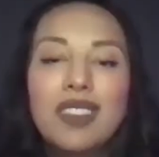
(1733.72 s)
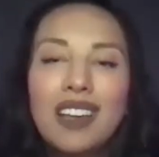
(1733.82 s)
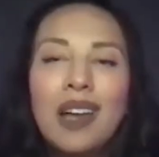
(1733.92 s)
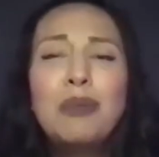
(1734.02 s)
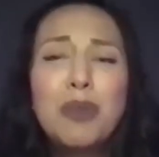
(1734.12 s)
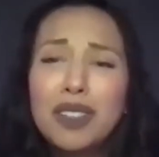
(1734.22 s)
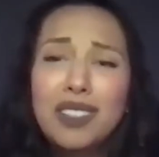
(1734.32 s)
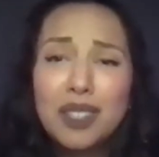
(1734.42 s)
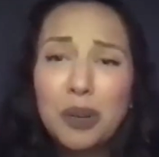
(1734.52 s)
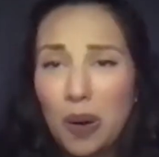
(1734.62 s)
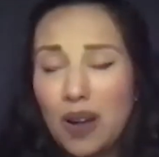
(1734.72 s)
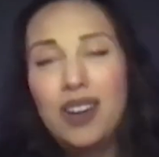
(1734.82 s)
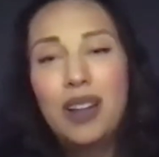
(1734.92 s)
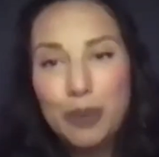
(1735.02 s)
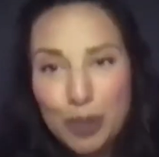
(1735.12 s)
like, I really still
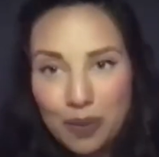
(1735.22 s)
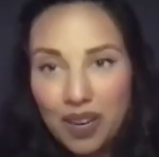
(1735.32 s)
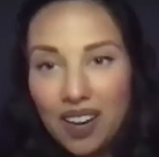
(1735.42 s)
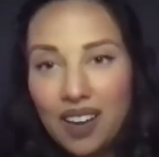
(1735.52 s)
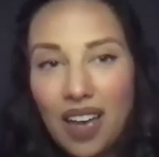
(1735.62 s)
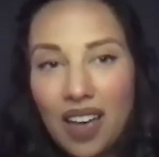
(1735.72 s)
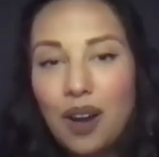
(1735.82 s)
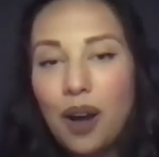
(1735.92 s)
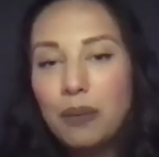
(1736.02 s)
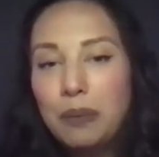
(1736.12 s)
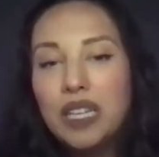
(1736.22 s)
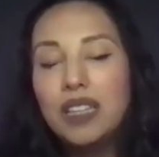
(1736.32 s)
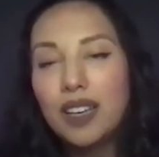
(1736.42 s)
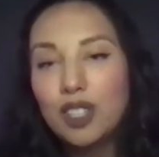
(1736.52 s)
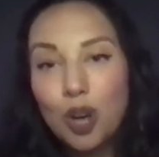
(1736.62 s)
wanted him to be and not
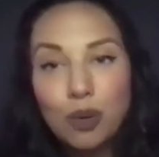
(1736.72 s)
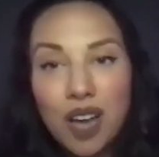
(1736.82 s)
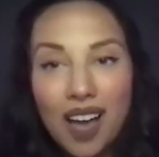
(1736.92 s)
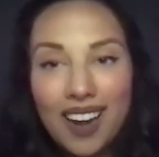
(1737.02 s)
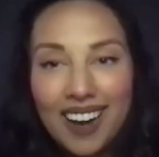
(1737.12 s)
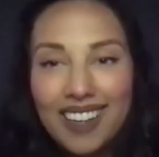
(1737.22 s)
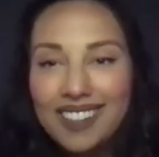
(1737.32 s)
be like so tied in.